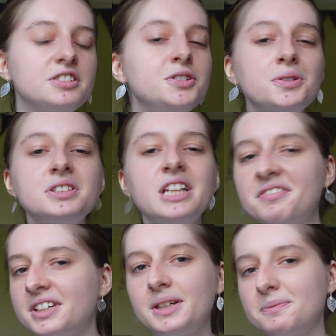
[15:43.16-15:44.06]
you would
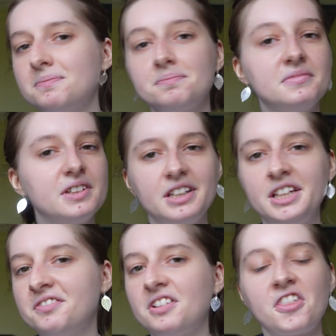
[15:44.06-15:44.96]
never
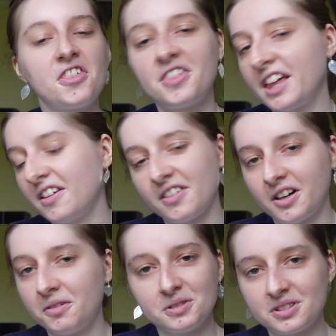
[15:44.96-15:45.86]
even think that
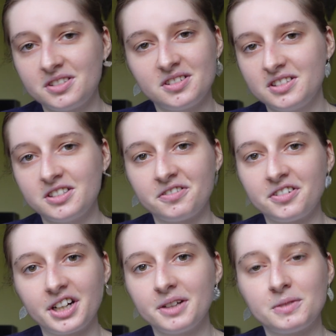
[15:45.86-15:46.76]
I was
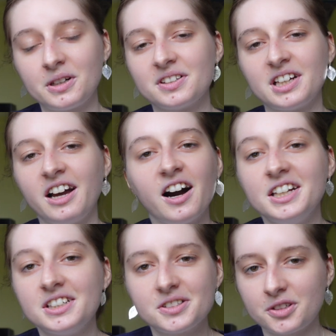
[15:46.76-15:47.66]
suffering because I
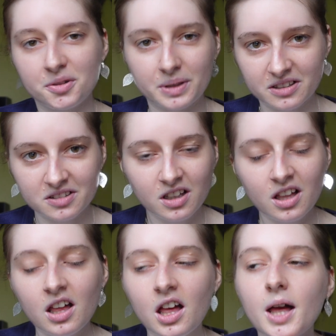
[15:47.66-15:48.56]
hide it so well.
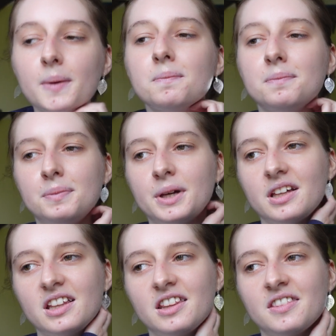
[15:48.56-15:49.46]

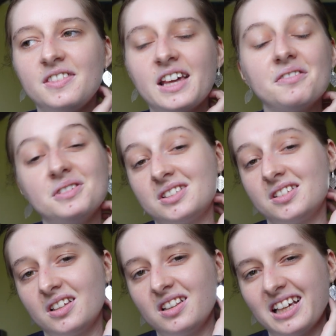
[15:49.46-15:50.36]
But that
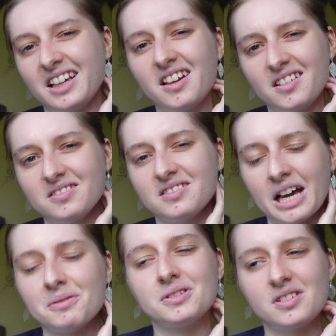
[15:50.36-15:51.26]

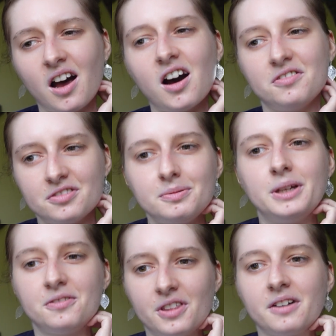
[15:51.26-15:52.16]
was hard for
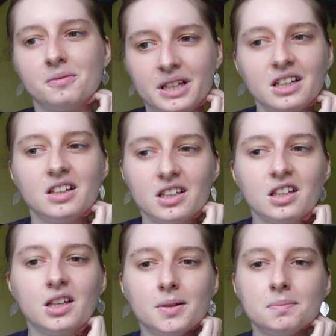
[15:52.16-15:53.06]
me for that week.
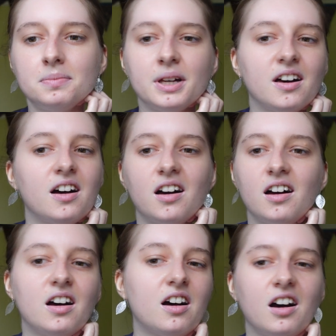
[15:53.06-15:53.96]
But
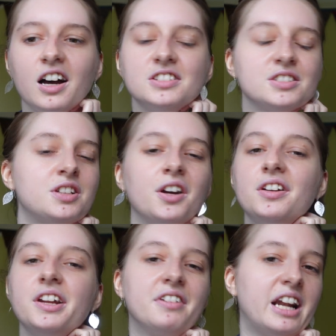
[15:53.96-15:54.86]
I just
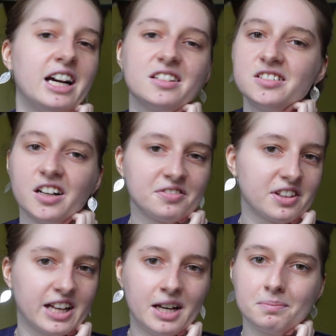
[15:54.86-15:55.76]
totally relaxed after
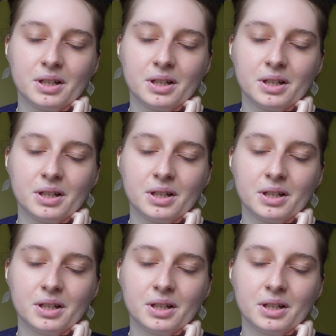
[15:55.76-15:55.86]
that